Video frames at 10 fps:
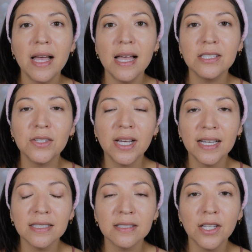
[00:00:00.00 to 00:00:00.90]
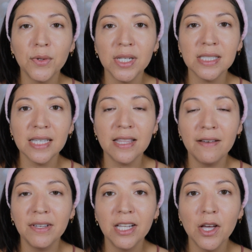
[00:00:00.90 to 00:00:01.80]
as you guys noticed in
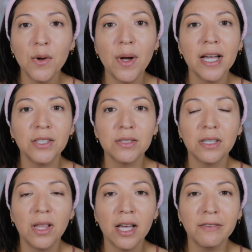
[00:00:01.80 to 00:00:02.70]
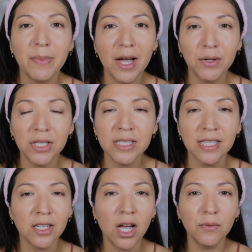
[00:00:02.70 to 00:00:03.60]
that video, I used a lot of powders
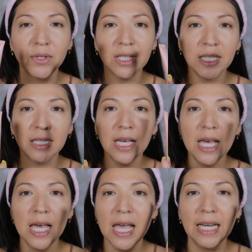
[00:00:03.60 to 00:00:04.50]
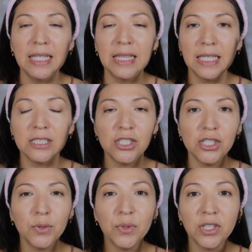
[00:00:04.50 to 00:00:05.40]
and not really anything to
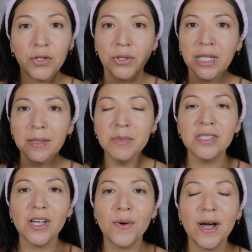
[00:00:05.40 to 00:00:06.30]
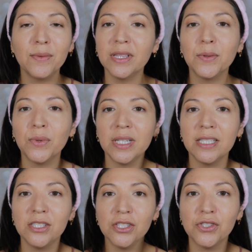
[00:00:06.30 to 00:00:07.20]
do with cream, so I really
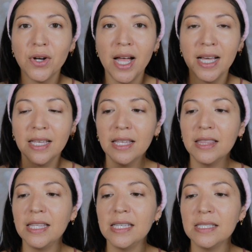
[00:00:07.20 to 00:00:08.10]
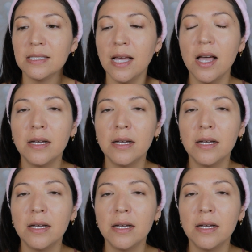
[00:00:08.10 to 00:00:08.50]
wanted to try this